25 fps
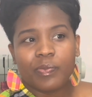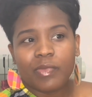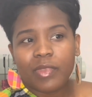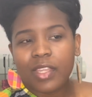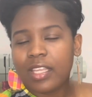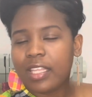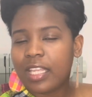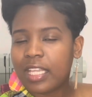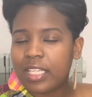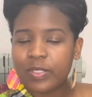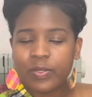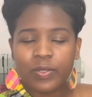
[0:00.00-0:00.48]

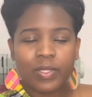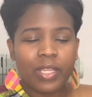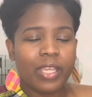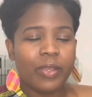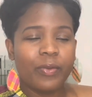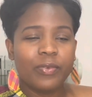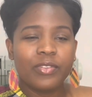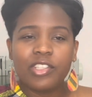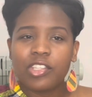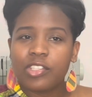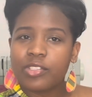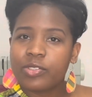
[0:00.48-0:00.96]
that's when I
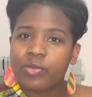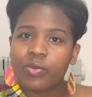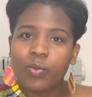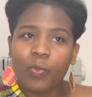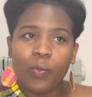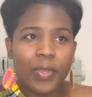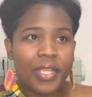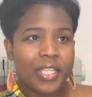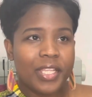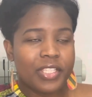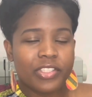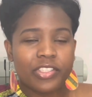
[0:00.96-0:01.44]
just
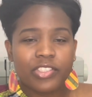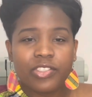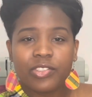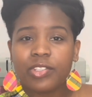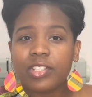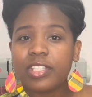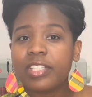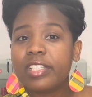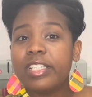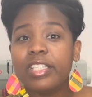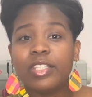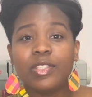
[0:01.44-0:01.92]
went
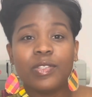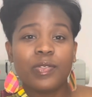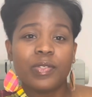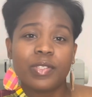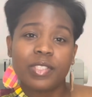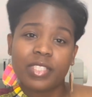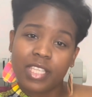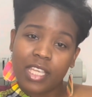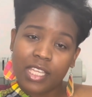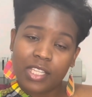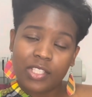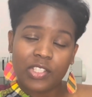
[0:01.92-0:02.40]
straight into
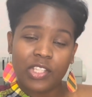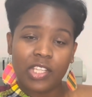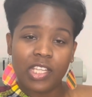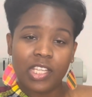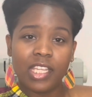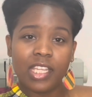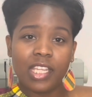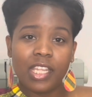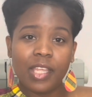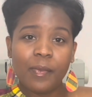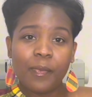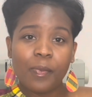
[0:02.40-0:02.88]

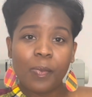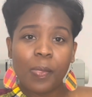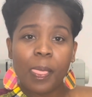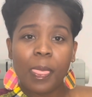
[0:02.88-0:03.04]
sketching,